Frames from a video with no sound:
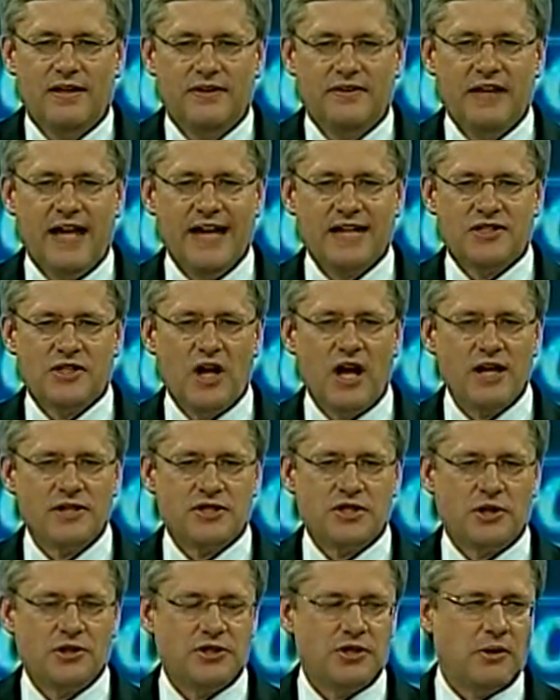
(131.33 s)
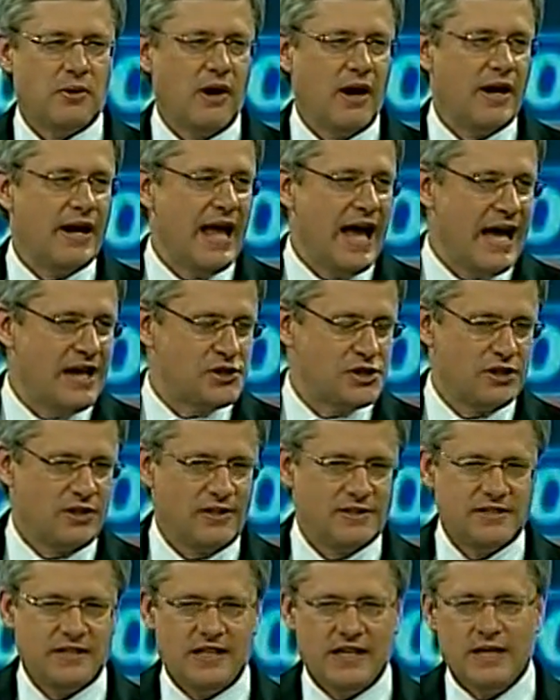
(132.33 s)
Thanks also to our
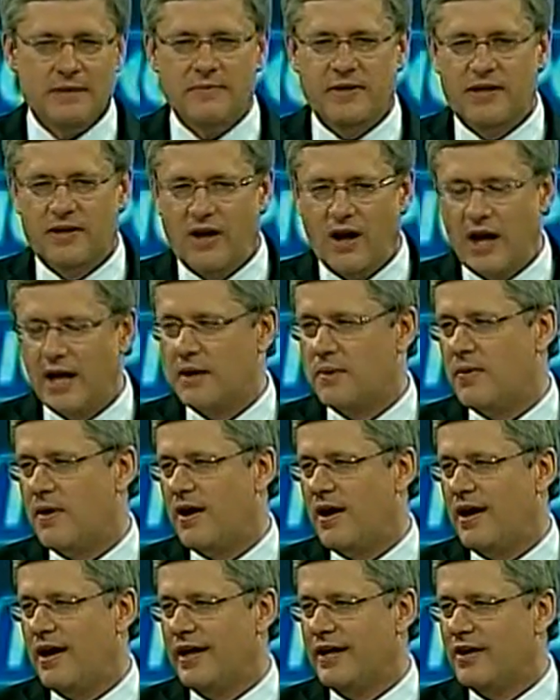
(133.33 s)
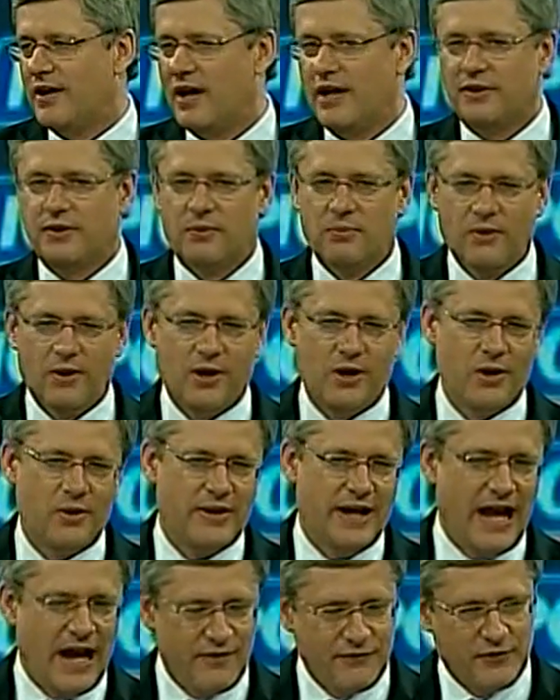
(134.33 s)
national team in Ottawa and on the road,
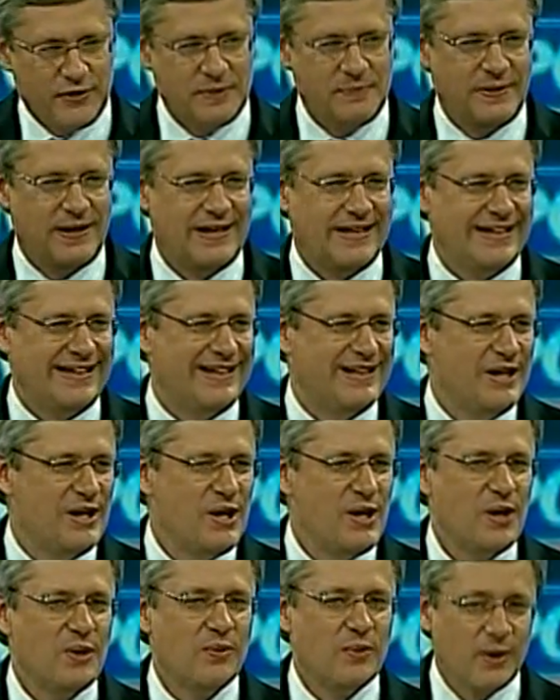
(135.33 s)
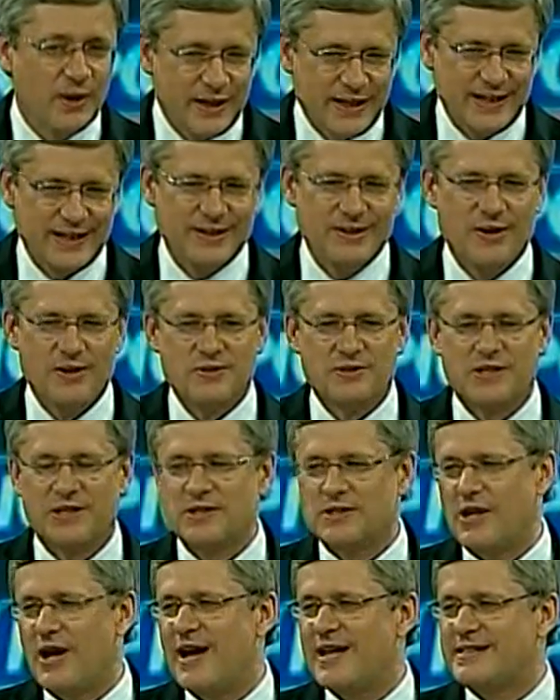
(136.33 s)
everybody working those
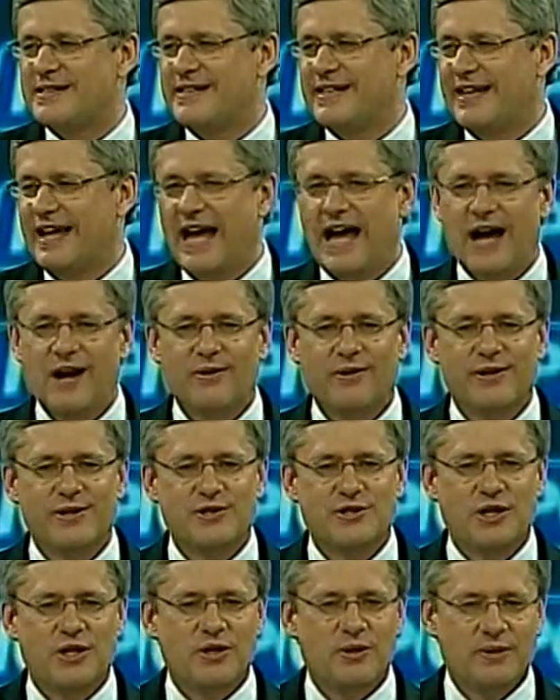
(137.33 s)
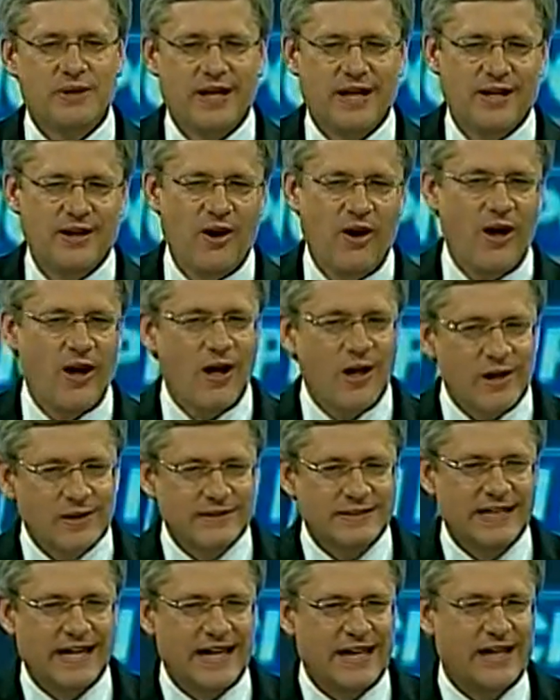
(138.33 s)
exhausting hours. You can
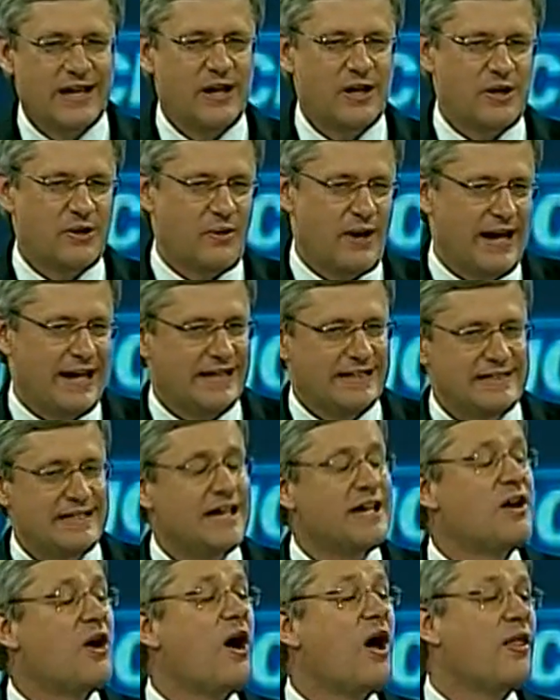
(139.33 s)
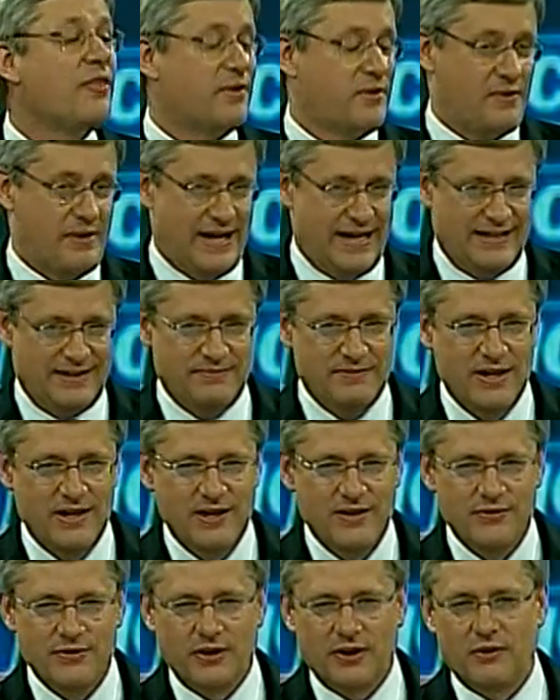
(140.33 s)
all take credit, take all the credit
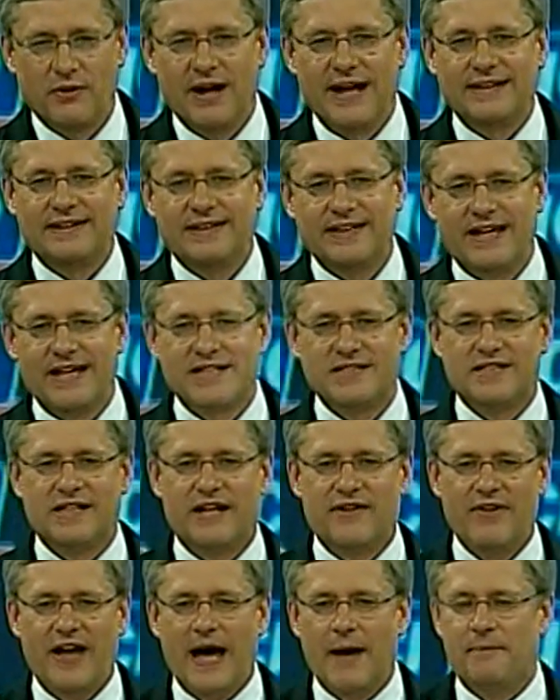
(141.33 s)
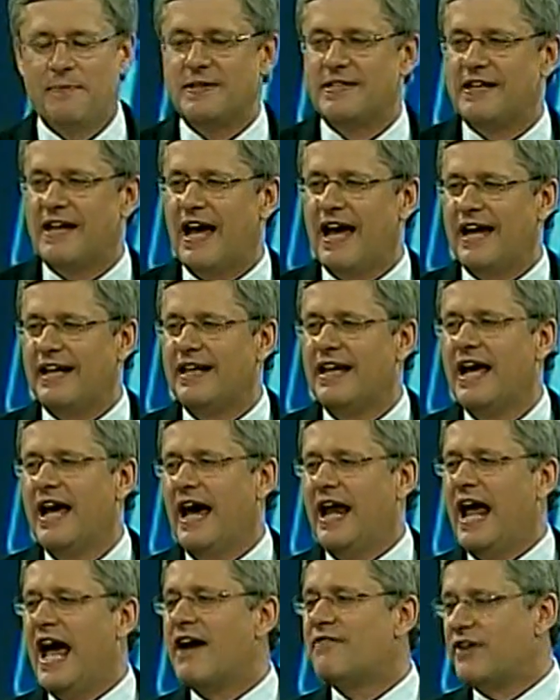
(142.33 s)
for the great things that have happened tonight,
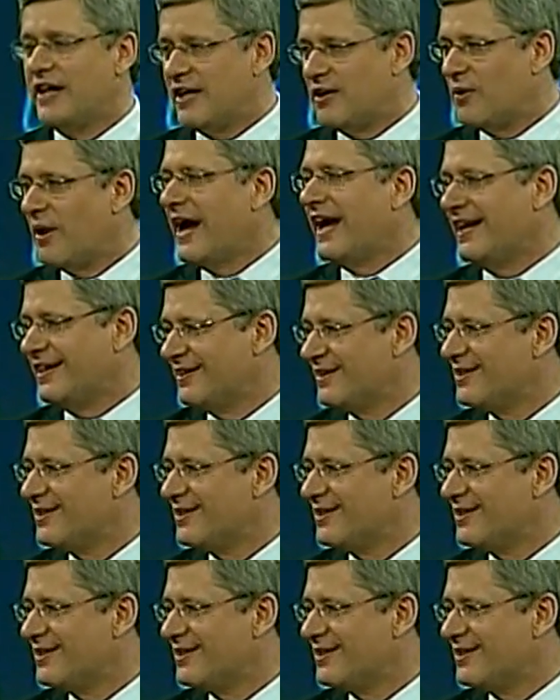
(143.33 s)
and have a great